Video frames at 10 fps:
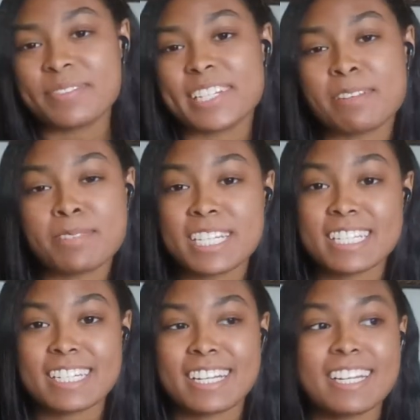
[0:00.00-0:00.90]
My name is
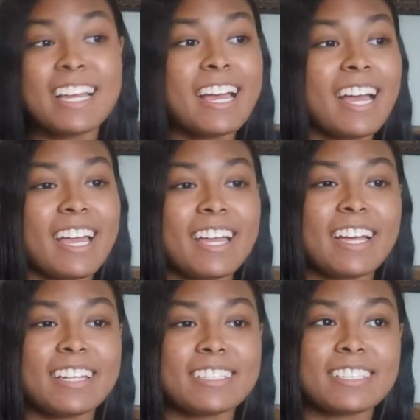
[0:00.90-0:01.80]
Adina
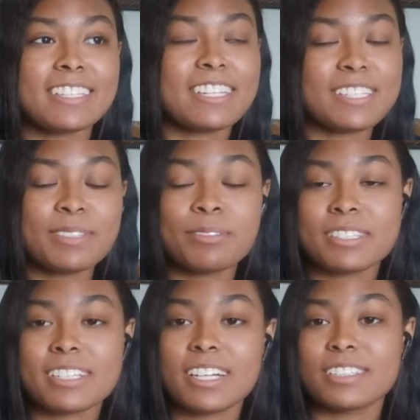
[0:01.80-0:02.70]
and this was
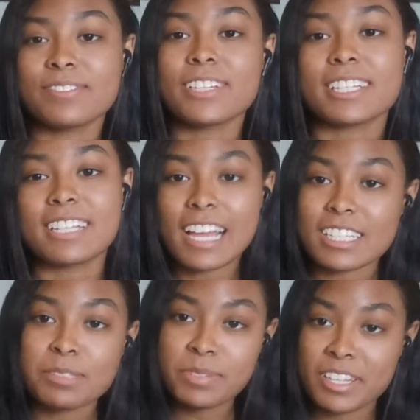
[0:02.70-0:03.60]
kind of like a
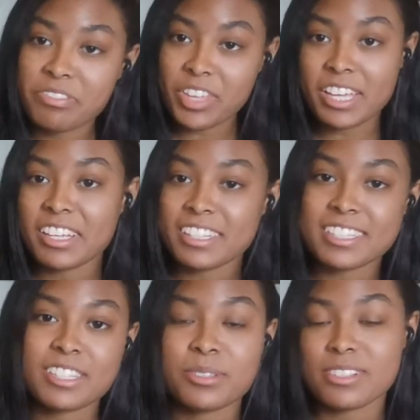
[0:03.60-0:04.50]
last minute thing because
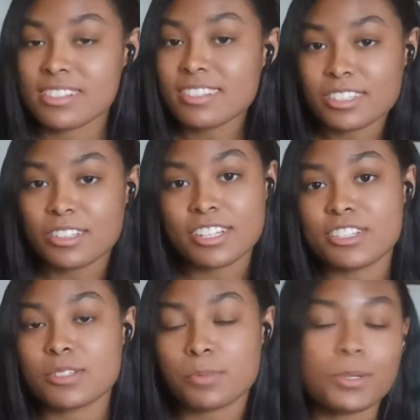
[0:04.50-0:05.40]
this was literally
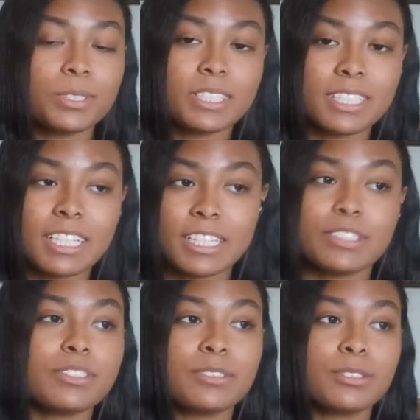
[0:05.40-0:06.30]
just posted like
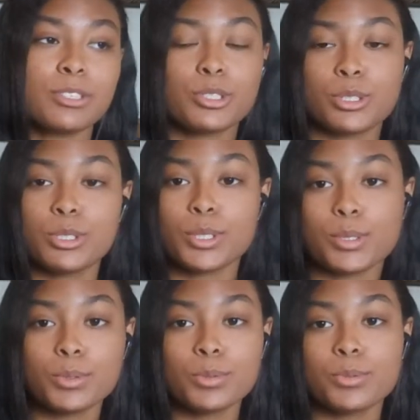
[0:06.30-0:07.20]

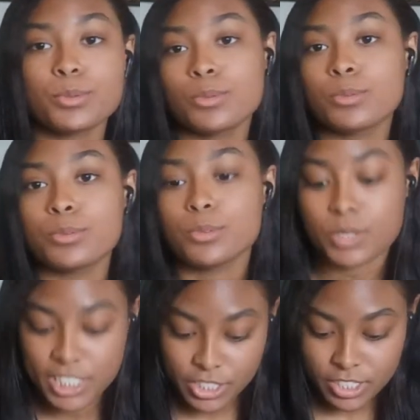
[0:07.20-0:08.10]

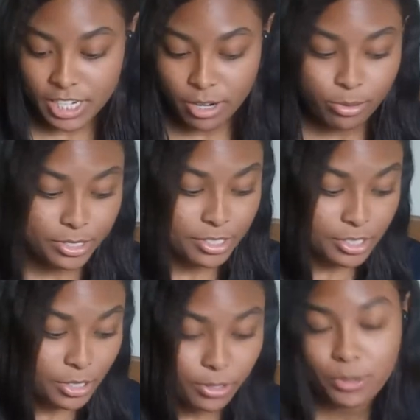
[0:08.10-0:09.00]
two-ish hours
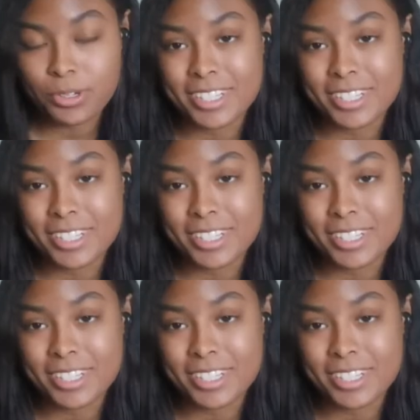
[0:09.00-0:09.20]
ago.